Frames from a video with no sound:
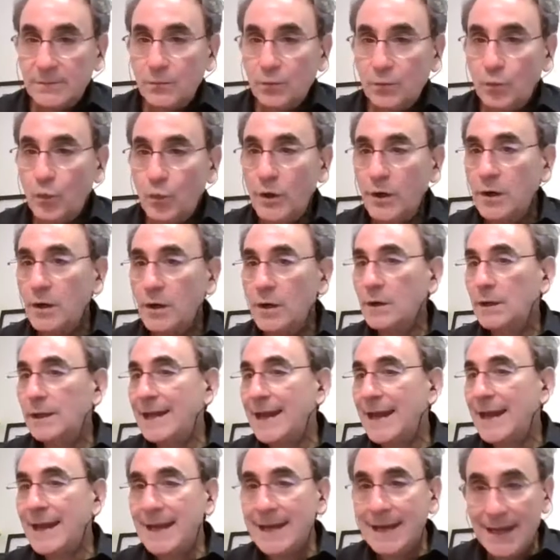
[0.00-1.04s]
we're
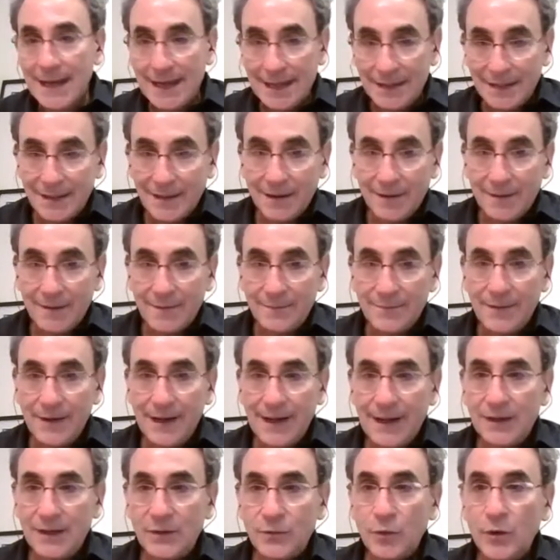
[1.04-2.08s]
gaining income,
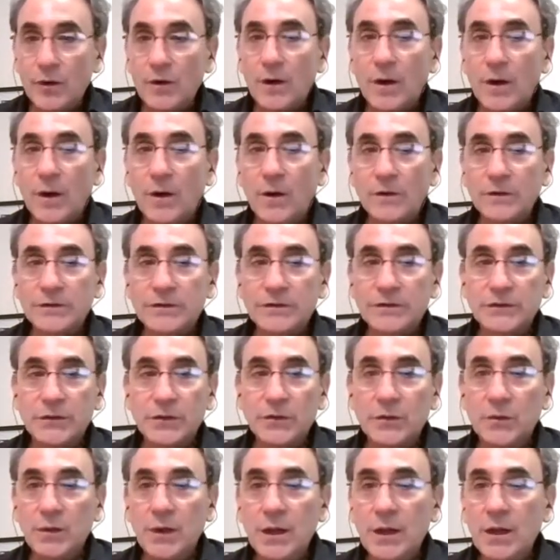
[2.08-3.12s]
and we're
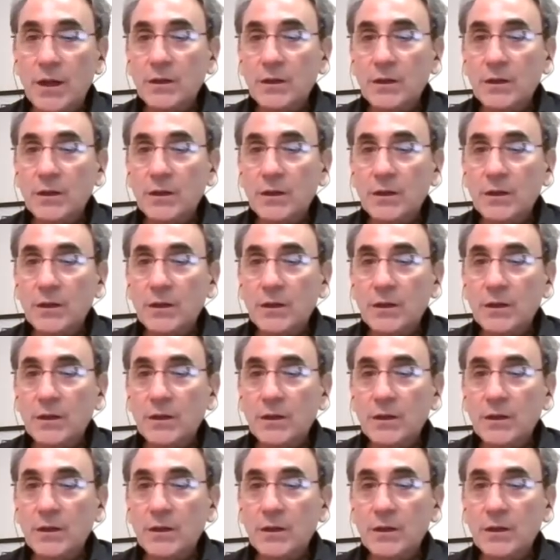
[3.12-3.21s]
also